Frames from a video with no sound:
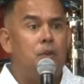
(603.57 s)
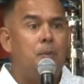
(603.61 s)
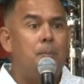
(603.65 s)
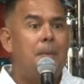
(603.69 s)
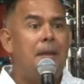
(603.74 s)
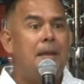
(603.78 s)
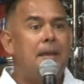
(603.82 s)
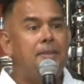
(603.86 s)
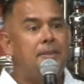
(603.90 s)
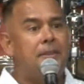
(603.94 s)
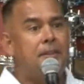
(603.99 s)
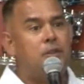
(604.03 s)
to
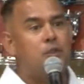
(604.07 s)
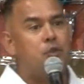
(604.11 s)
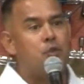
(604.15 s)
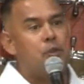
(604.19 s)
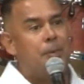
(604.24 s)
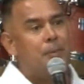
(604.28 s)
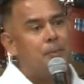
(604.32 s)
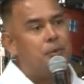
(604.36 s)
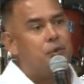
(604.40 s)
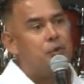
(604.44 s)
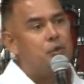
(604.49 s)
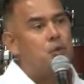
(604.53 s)
make the
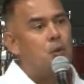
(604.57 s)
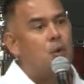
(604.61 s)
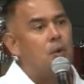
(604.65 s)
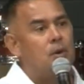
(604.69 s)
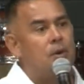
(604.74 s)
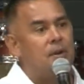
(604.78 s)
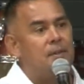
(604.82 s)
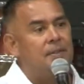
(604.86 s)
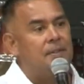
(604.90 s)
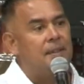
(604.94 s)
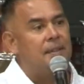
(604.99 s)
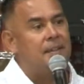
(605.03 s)
trip
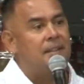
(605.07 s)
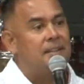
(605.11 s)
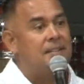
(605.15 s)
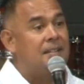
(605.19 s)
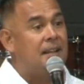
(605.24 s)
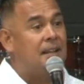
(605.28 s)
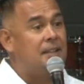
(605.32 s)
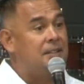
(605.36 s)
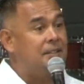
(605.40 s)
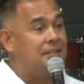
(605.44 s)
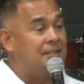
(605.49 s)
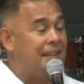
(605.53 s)
shorter, they
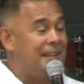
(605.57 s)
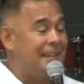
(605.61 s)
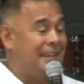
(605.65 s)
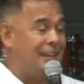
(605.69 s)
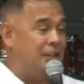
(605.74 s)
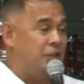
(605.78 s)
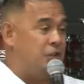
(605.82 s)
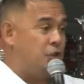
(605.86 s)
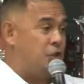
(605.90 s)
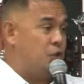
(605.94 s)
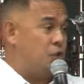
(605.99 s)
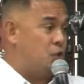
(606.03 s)
decide to take
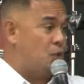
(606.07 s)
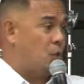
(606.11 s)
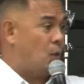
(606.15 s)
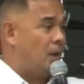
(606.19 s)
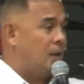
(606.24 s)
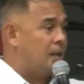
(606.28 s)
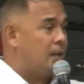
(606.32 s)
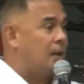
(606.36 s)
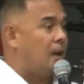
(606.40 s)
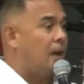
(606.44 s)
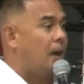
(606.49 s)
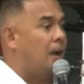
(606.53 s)
a
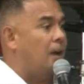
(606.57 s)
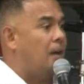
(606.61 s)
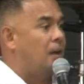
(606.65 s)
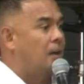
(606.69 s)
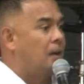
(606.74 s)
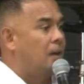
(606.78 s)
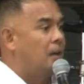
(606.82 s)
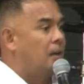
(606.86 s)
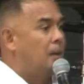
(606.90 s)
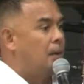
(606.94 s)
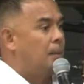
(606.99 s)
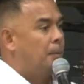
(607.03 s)
shortcut,
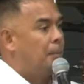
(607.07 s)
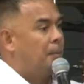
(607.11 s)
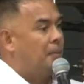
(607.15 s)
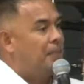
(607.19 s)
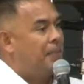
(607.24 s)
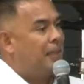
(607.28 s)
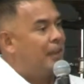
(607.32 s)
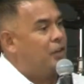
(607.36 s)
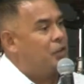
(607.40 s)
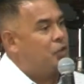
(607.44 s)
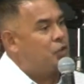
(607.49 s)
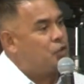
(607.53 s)
but
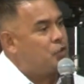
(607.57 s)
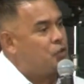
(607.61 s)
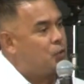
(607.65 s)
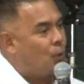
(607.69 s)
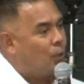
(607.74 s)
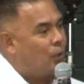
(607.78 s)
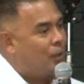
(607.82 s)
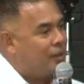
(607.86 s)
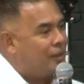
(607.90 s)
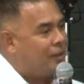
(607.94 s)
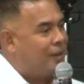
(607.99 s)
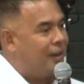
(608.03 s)
that
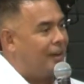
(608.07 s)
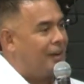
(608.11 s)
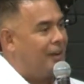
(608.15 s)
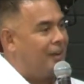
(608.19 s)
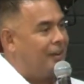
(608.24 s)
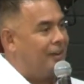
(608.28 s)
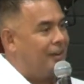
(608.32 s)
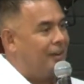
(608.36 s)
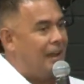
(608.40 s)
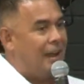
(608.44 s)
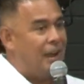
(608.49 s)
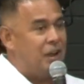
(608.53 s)

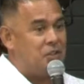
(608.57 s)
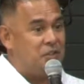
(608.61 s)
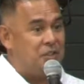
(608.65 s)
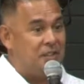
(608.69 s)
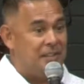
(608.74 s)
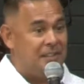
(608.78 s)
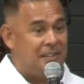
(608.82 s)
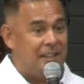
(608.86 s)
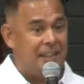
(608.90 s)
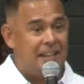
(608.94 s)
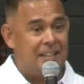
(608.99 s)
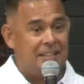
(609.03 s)
shortcut
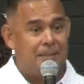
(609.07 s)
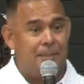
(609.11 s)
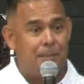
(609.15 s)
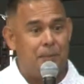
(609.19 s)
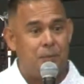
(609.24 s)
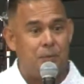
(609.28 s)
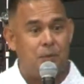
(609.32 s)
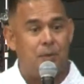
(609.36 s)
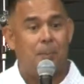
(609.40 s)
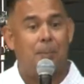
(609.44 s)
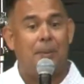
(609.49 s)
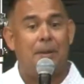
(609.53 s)
actually takes them
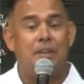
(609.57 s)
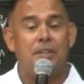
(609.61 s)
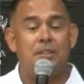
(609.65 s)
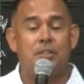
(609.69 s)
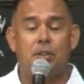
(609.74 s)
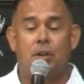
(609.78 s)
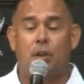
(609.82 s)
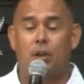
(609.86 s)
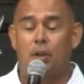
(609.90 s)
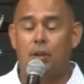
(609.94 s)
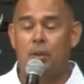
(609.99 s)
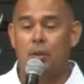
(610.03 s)
through a place
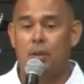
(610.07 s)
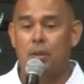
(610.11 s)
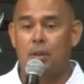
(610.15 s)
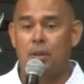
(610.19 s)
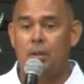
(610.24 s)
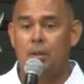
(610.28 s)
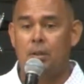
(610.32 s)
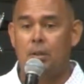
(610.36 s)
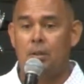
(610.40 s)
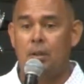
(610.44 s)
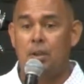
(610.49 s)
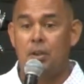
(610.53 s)
called
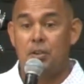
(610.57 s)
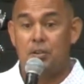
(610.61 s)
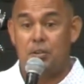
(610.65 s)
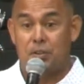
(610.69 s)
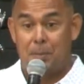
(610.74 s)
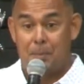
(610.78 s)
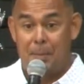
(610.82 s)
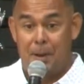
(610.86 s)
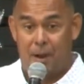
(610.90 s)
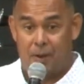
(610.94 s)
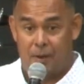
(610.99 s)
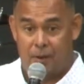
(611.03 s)

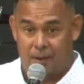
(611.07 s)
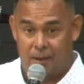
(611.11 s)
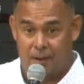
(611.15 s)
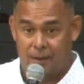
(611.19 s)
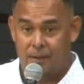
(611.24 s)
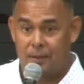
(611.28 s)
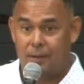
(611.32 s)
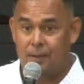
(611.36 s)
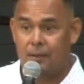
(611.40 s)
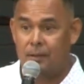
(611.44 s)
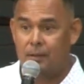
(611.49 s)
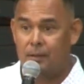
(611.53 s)
Samaria.
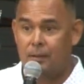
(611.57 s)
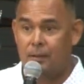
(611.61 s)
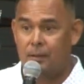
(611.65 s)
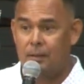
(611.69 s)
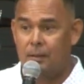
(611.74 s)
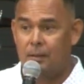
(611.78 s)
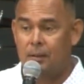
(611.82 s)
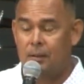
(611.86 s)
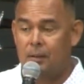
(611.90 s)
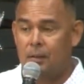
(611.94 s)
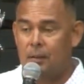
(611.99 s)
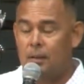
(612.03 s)

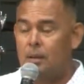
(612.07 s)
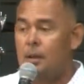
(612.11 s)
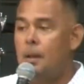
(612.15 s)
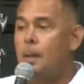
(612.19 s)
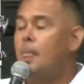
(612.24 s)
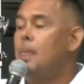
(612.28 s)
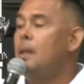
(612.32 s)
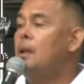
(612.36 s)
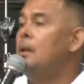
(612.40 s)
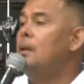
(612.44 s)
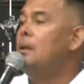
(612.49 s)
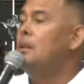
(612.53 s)

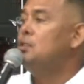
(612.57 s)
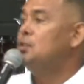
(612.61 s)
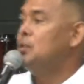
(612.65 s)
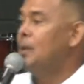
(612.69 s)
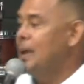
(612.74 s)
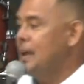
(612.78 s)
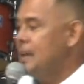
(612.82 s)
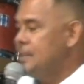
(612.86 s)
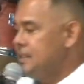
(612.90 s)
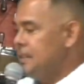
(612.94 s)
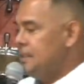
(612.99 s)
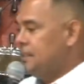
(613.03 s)
So
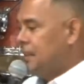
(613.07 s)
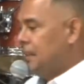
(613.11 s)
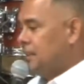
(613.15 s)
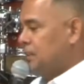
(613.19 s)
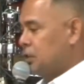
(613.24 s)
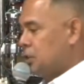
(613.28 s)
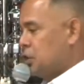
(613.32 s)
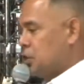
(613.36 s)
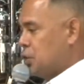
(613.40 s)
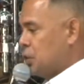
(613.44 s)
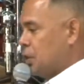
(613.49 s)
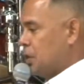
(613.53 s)
as they take
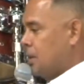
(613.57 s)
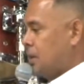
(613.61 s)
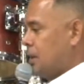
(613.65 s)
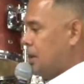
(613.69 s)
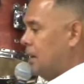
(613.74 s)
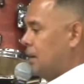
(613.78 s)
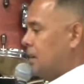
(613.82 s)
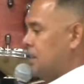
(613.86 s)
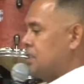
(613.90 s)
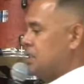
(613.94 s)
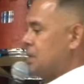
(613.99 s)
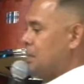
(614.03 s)
the
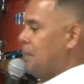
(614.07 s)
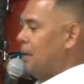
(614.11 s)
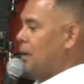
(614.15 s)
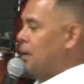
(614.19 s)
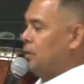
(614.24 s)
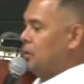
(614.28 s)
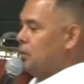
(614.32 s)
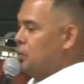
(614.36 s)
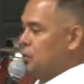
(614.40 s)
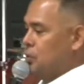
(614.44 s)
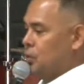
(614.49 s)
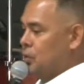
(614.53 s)
shortcut, it's
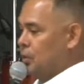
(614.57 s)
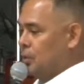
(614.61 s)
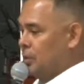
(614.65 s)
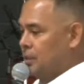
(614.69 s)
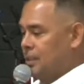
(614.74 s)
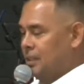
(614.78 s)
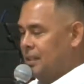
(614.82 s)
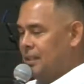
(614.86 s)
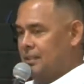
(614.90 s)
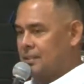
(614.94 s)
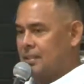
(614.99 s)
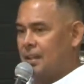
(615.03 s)
about noon.
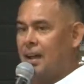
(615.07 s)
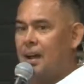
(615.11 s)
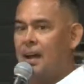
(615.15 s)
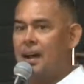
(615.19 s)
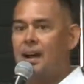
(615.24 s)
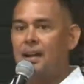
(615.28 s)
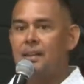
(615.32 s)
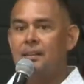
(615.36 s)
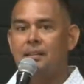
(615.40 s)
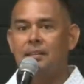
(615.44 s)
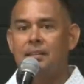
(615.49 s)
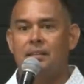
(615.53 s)
It's
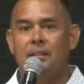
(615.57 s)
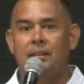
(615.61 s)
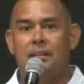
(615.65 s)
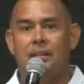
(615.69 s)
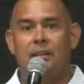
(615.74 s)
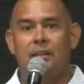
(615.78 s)
hot.